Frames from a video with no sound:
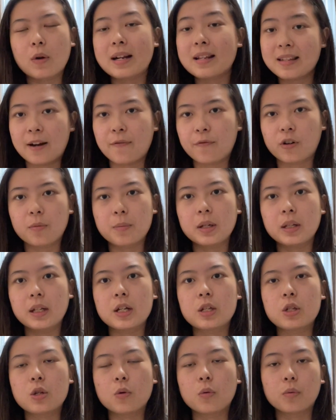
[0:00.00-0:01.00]
set
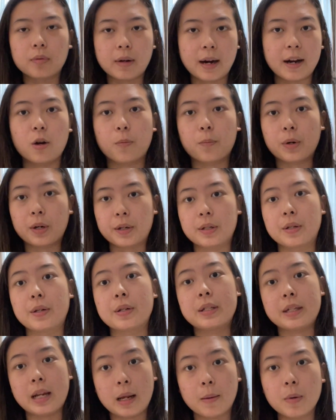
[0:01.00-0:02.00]
formula to write your personal
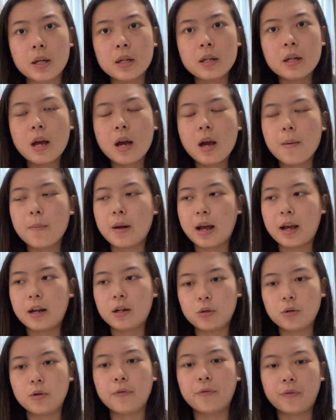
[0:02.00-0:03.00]
statement, but I
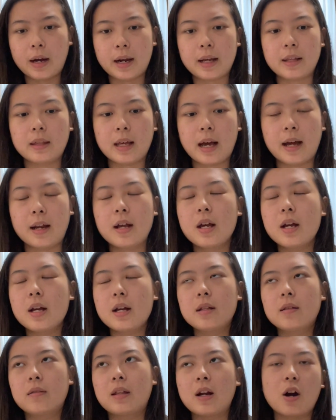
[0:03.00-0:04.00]
do find that
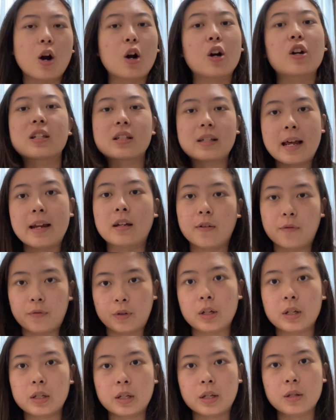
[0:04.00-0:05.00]
there are slight
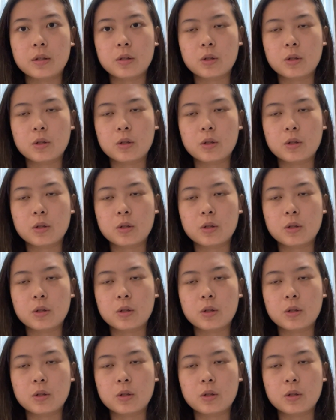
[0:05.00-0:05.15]
differences.